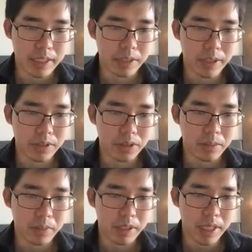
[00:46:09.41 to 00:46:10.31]
need to
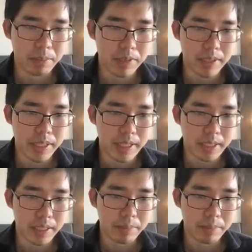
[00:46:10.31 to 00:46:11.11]
assume psi,